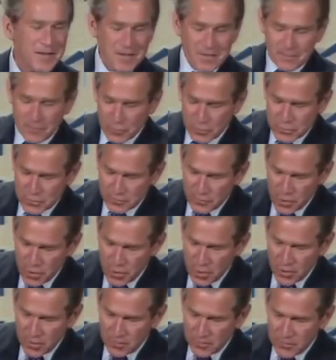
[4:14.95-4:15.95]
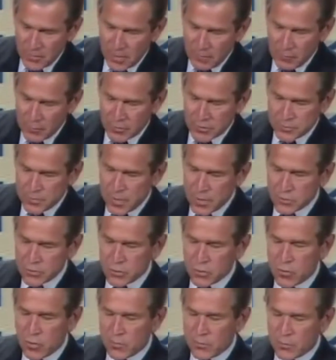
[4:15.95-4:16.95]
First of all,
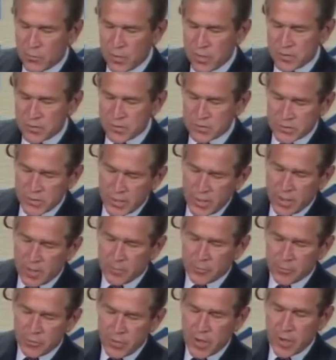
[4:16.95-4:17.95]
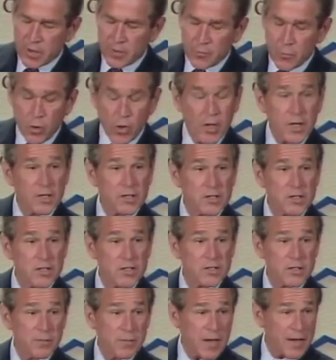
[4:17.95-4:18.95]
government-sponsored corporations that help create our mortgage
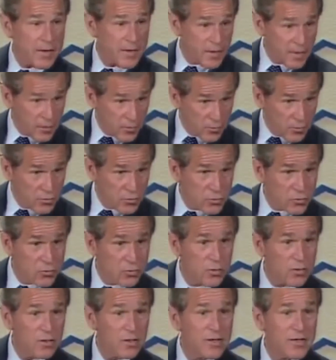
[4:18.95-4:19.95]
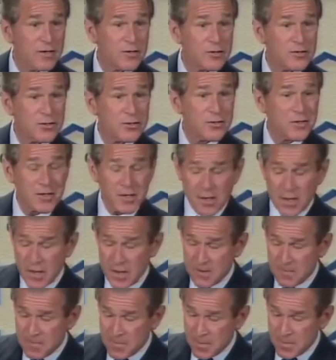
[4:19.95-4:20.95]
system. I introduced two of the leaders here
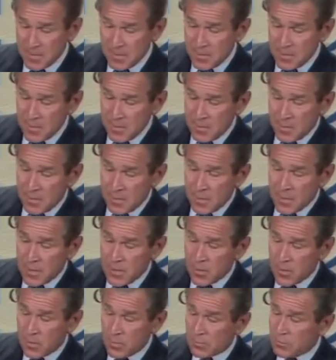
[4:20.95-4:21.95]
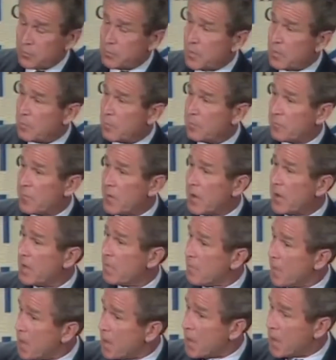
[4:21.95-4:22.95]
today. They call those people Fannie
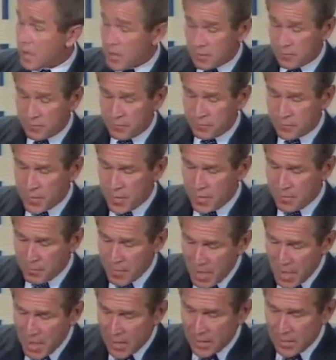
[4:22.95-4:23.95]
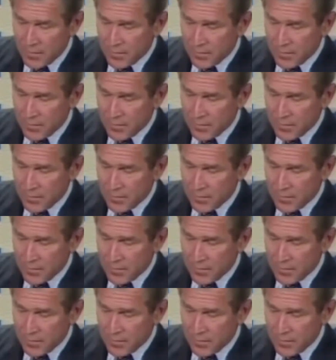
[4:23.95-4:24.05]
Mae and Freddie Mac,